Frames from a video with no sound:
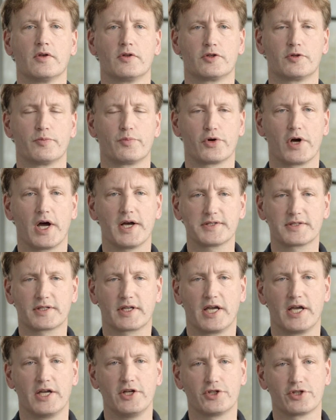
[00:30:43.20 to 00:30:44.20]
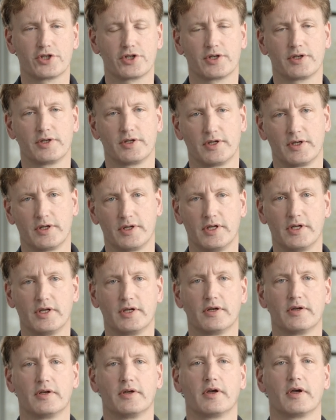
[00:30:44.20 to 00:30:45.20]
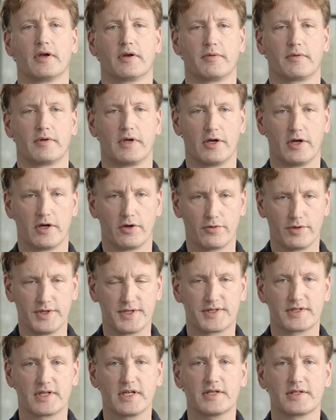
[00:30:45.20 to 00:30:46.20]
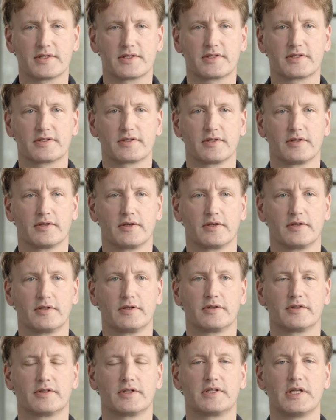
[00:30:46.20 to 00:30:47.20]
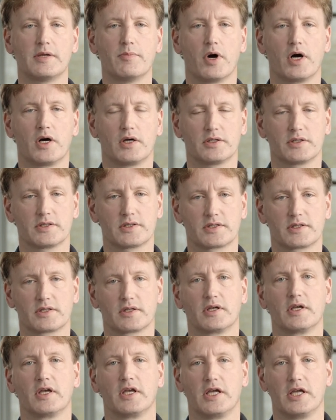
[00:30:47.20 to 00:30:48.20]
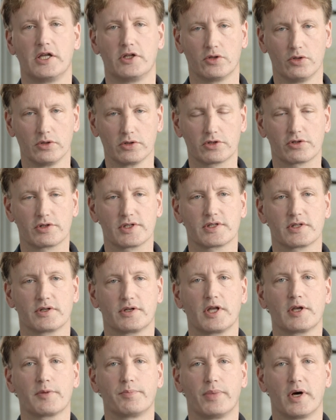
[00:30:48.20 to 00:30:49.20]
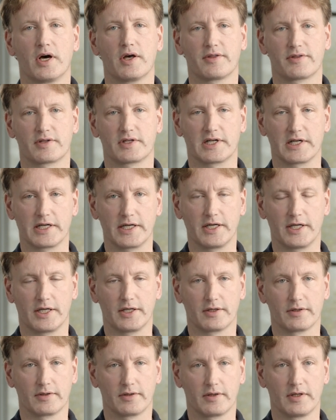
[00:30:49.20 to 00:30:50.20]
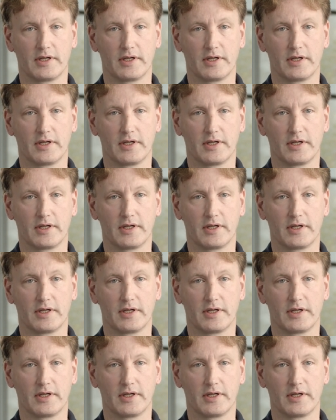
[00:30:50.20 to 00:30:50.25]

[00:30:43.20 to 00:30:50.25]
The brass cage resists the demands in ultrasonic bath cleaning.